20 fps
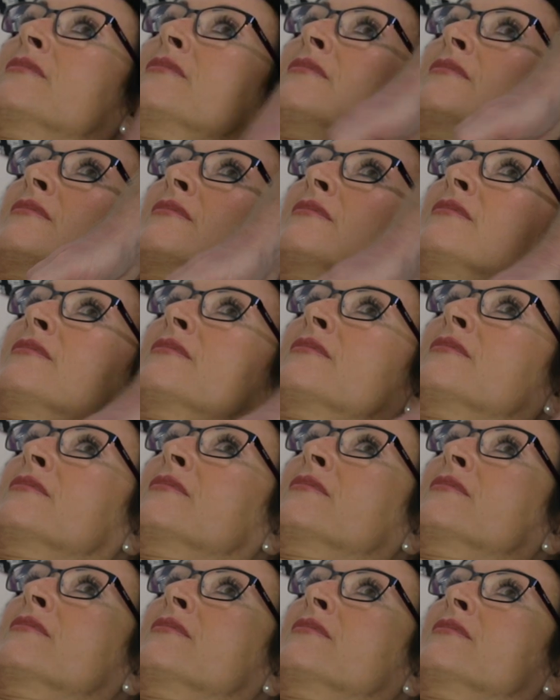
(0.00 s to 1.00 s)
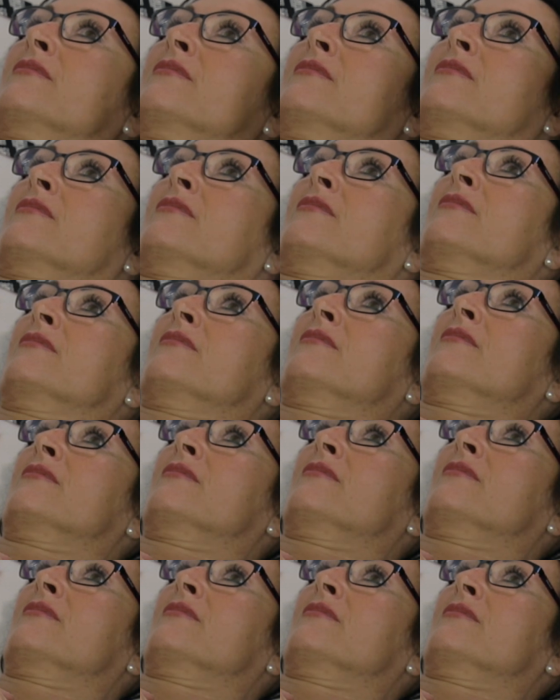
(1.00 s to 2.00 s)
And again, they blend into the
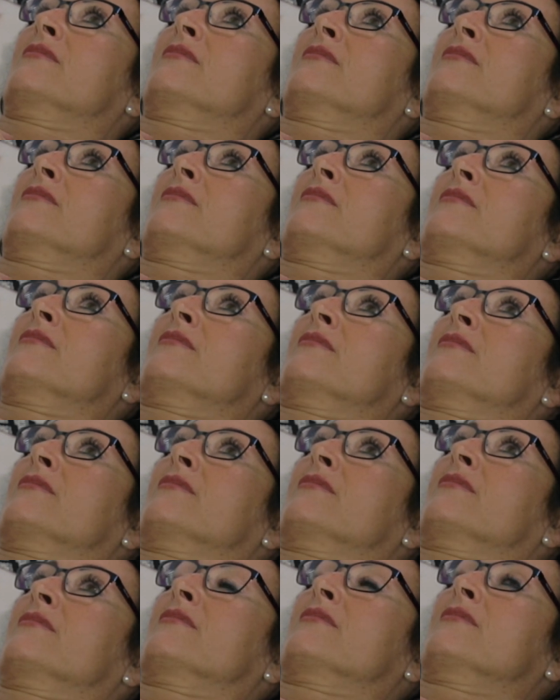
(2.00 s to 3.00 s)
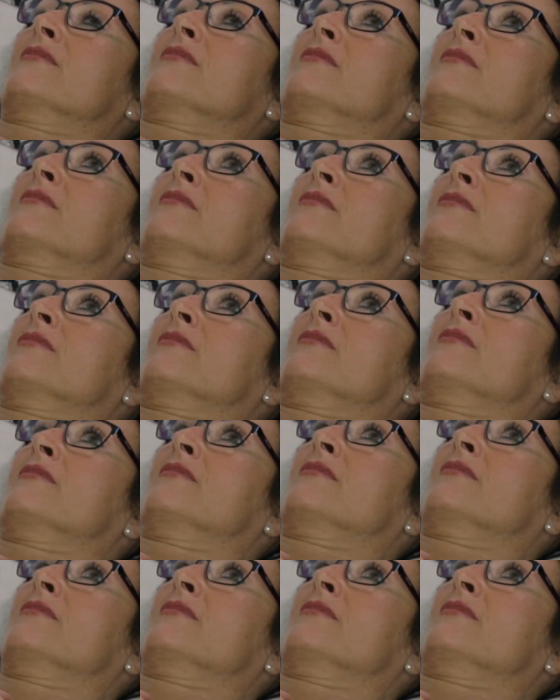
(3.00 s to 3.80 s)
insertion point, like so.